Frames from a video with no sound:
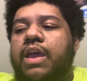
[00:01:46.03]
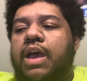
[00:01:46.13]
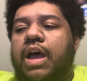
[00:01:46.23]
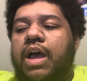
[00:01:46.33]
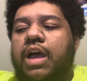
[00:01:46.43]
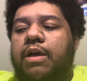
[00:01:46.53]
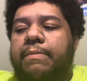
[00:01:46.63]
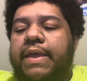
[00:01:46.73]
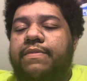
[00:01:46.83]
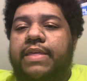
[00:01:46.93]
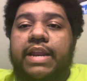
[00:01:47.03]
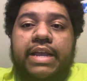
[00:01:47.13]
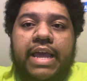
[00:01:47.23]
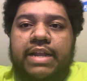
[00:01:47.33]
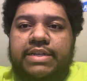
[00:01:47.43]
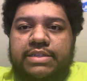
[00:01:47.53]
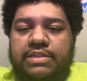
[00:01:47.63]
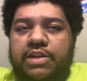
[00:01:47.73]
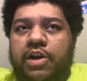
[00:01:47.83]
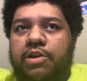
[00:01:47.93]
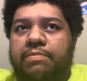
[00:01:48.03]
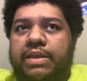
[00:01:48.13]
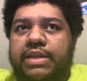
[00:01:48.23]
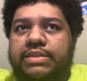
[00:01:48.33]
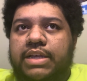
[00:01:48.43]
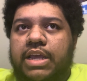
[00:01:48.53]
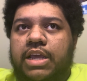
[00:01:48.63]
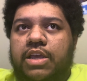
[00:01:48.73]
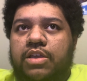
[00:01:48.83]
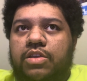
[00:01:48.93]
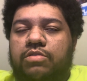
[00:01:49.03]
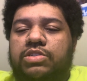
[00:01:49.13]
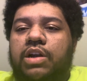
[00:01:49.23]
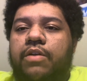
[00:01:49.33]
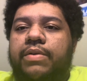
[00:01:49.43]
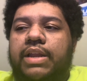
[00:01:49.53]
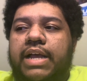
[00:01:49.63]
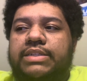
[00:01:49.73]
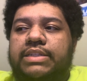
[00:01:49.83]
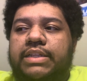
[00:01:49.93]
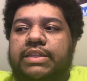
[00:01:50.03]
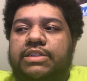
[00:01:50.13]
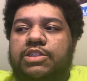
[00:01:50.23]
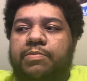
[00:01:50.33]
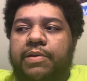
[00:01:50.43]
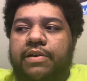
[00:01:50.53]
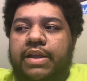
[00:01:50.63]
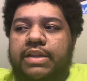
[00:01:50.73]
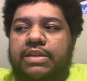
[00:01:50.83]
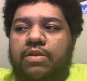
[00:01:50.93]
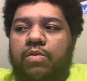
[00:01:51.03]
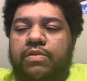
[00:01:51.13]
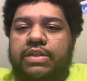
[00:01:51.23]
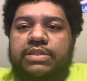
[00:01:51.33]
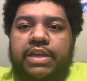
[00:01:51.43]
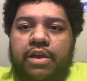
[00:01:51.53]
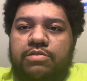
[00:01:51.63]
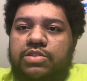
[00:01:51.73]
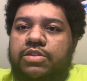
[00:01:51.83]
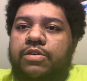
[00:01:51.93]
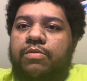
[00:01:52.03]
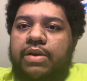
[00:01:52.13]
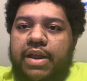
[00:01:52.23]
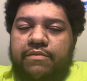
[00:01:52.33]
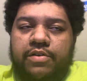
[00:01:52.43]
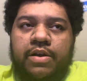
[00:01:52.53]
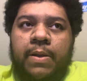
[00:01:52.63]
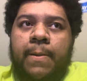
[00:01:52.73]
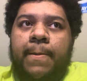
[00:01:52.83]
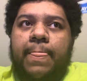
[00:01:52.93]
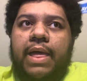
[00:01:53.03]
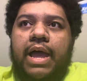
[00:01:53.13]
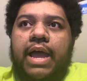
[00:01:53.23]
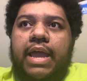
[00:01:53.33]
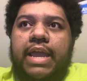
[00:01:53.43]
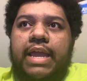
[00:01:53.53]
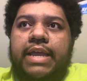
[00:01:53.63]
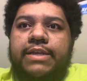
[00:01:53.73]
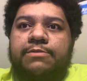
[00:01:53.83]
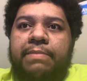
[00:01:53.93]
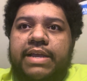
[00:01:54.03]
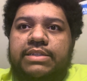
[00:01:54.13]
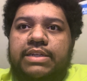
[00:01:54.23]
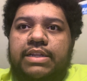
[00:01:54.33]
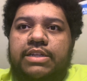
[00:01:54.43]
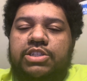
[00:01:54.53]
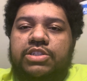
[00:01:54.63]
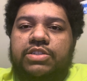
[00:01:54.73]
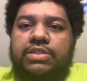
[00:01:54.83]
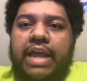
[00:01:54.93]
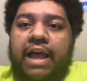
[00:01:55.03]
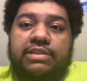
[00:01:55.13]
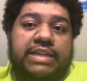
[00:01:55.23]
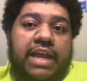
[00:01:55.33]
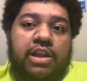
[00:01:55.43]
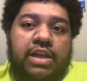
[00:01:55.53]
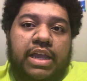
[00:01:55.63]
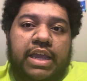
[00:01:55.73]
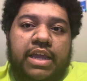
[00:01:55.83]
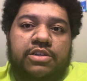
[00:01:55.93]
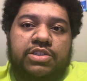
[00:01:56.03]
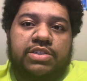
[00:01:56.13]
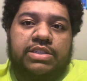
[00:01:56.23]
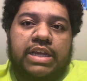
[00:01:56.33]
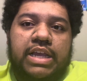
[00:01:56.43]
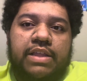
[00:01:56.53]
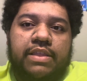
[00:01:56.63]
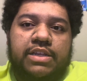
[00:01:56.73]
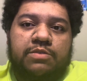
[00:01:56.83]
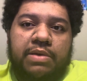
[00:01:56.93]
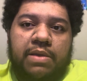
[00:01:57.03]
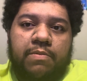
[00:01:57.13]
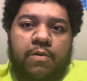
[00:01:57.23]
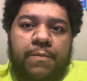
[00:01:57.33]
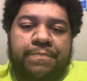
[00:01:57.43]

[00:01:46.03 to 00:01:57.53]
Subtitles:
And then it kind of takes a turn because you start realizing that this spirit or this ghost or whatever is basically just outside looking in, just seeing these people,